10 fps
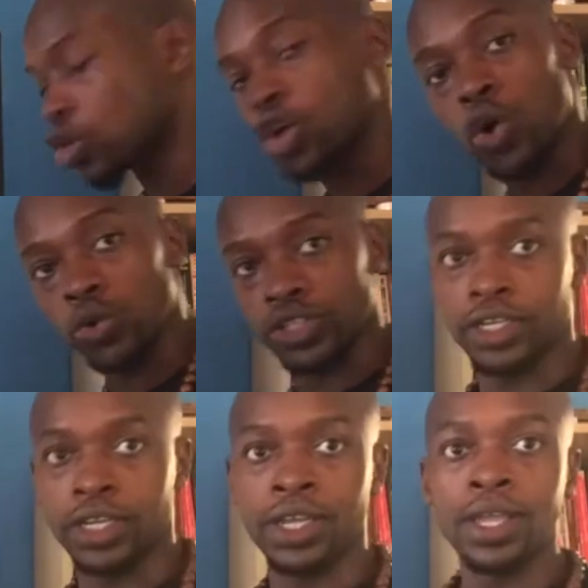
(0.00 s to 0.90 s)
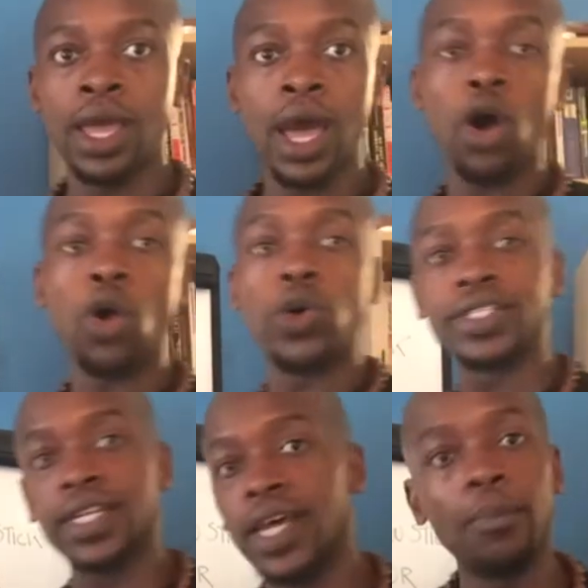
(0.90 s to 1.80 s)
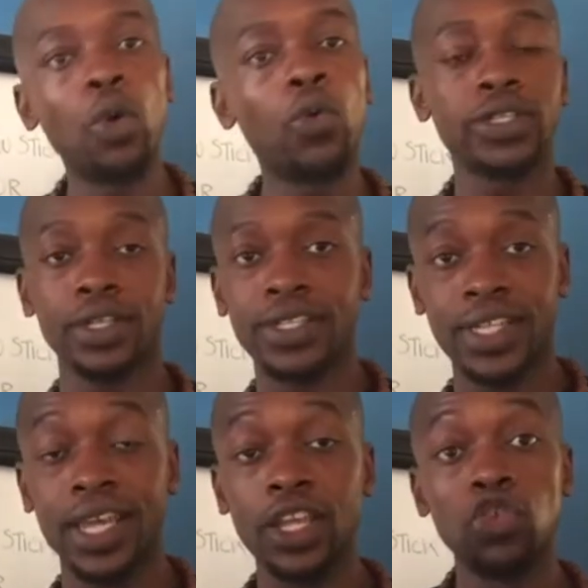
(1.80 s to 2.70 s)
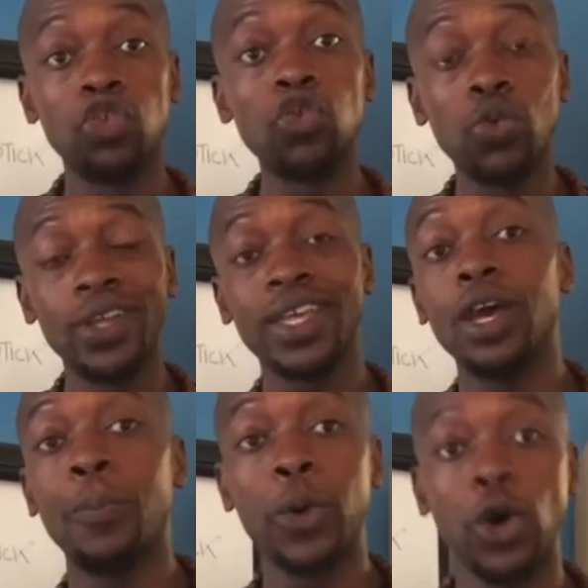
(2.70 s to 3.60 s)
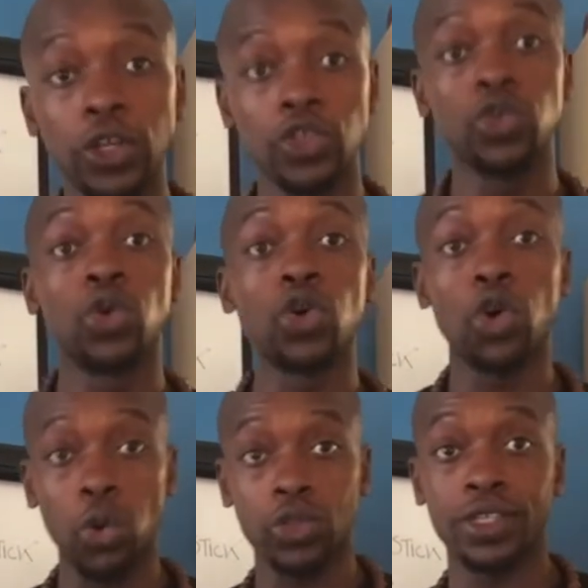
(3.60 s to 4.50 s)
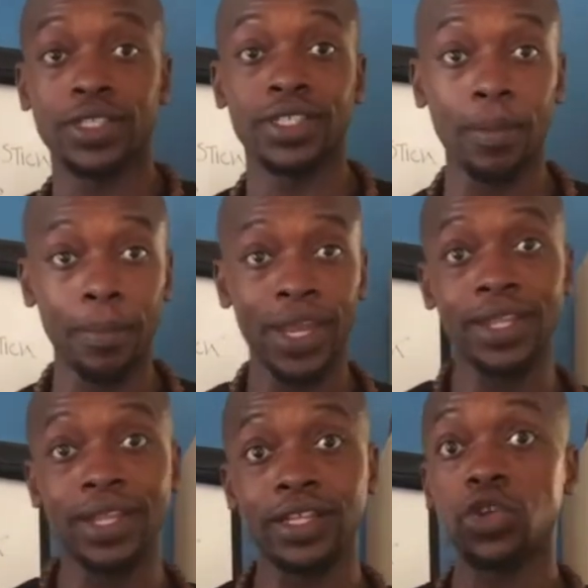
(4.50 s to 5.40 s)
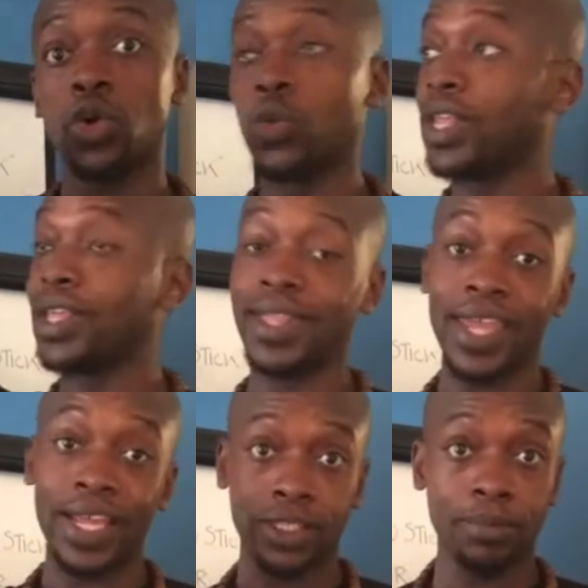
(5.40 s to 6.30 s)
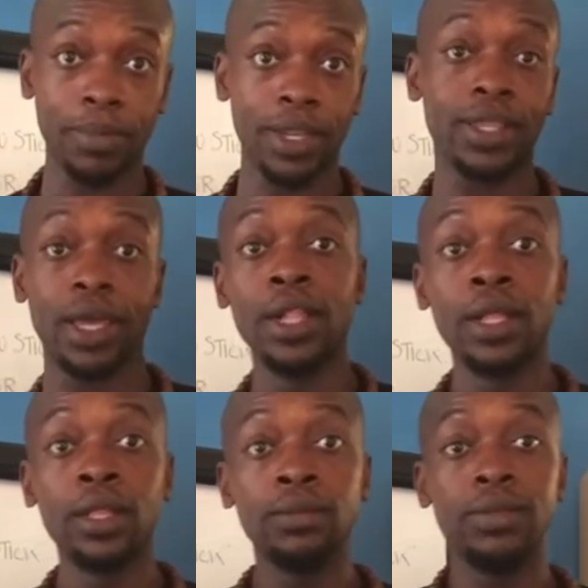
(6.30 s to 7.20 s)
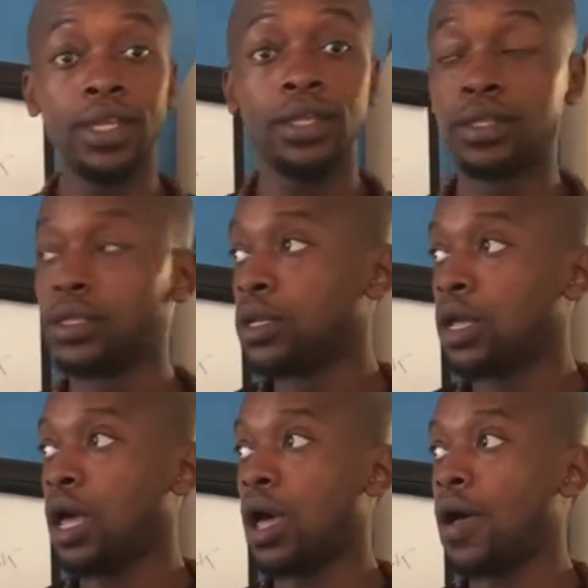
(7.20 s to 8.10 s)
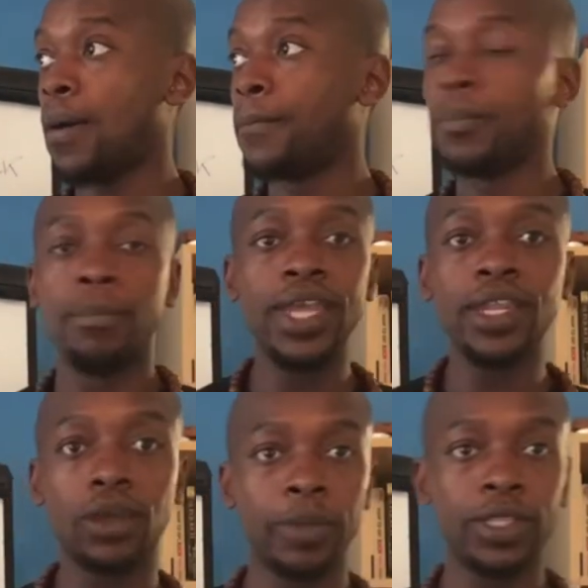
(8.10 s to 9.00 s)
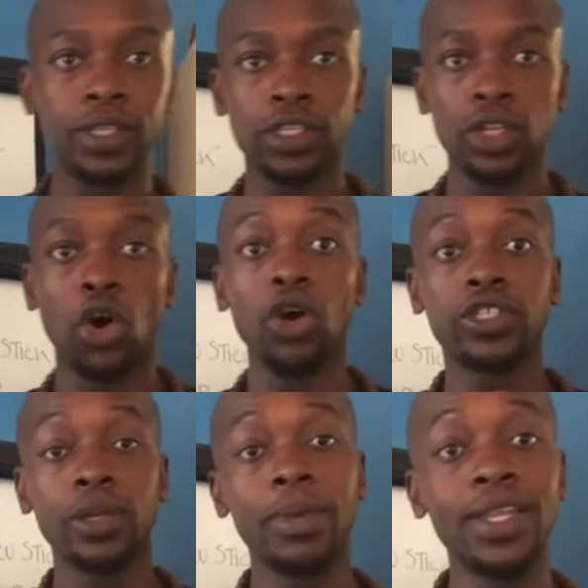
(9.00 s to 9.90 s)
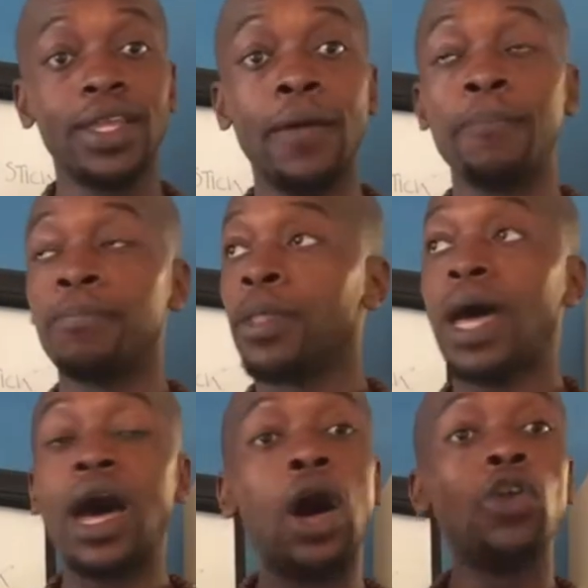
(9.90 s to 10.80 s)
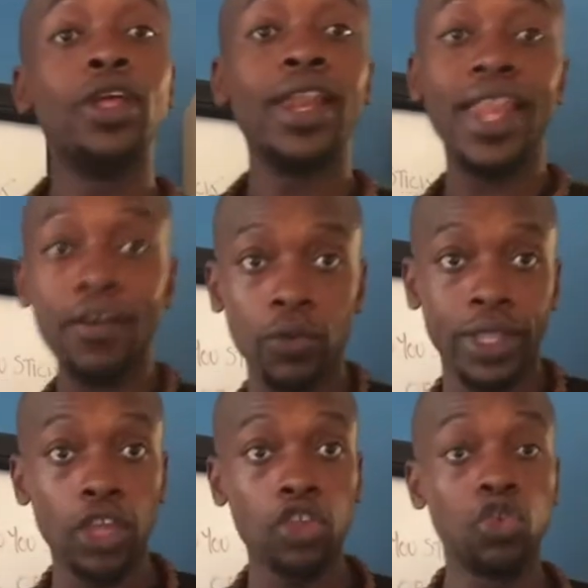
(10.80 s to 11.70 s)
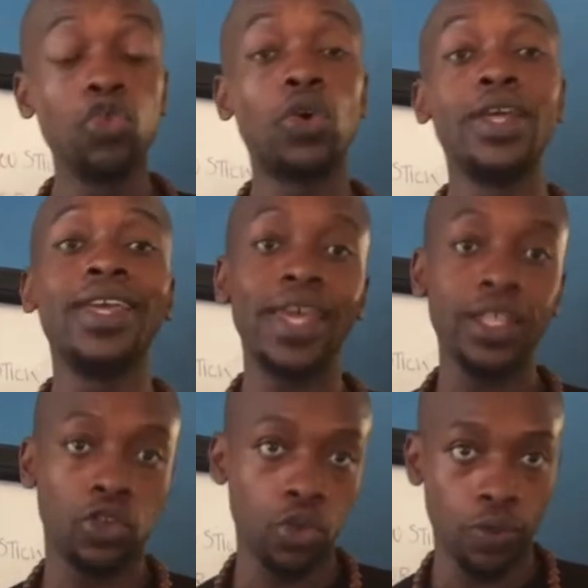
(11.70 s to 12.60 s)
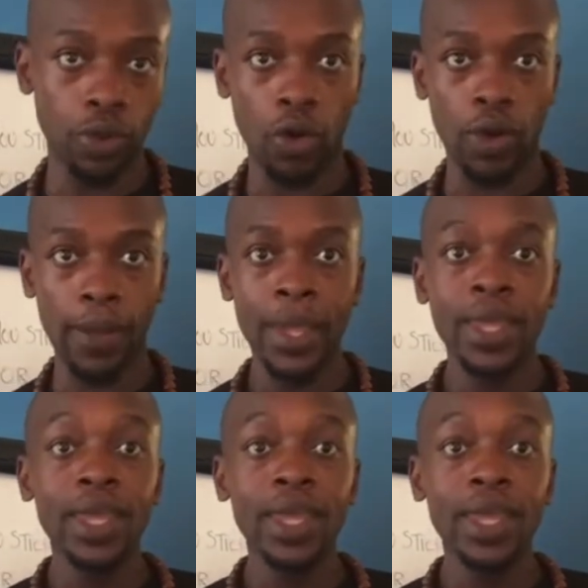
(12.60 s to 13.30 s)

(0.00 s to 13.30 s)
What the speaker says: coach. I always say that, I'm always going to say, you want to get a personal coach, somebody that's already there, somebody that did many competition or somebody that are on the level that you want to get to, all right?